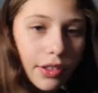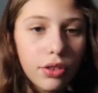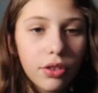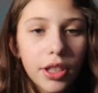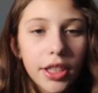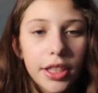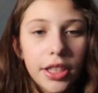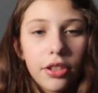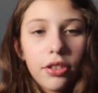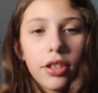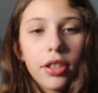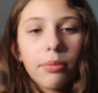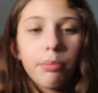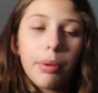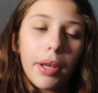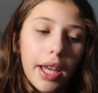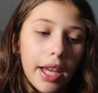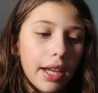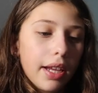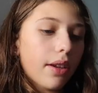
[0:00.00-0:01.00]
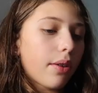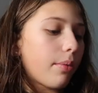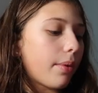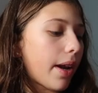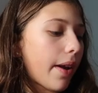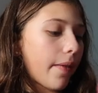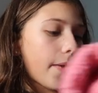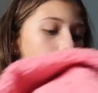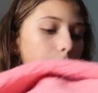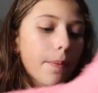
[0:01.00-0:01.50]
Victoria's Secret, pink,
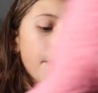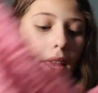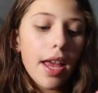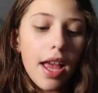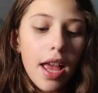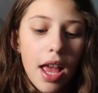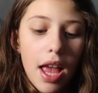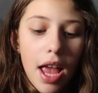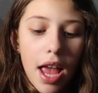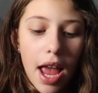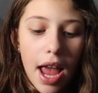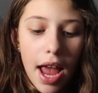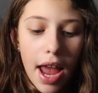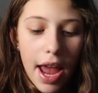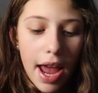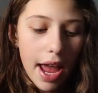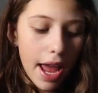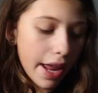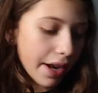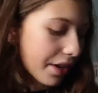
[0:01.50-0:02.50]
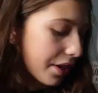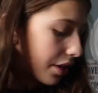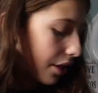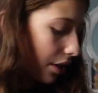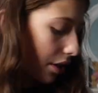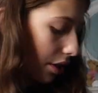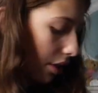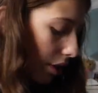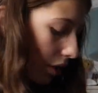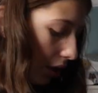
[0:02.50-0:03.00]
whatever. And
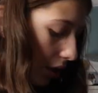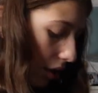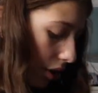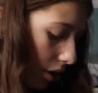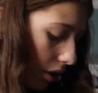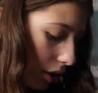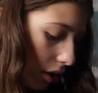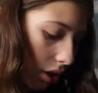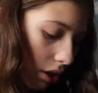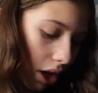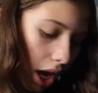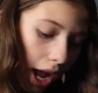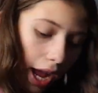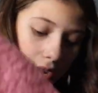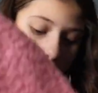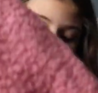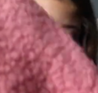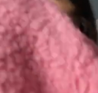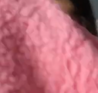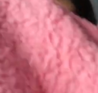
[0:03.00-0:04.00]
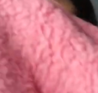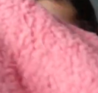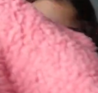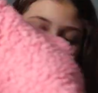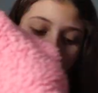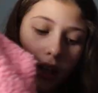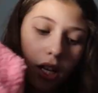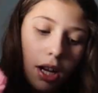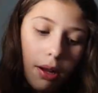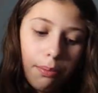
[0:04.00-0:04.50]
I got
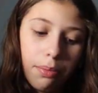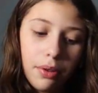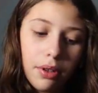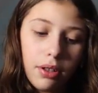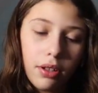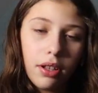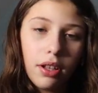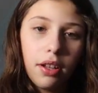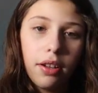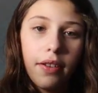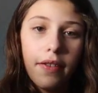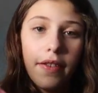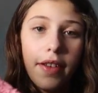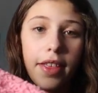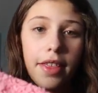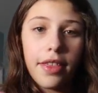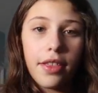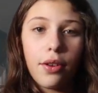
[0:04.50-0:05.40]
quite a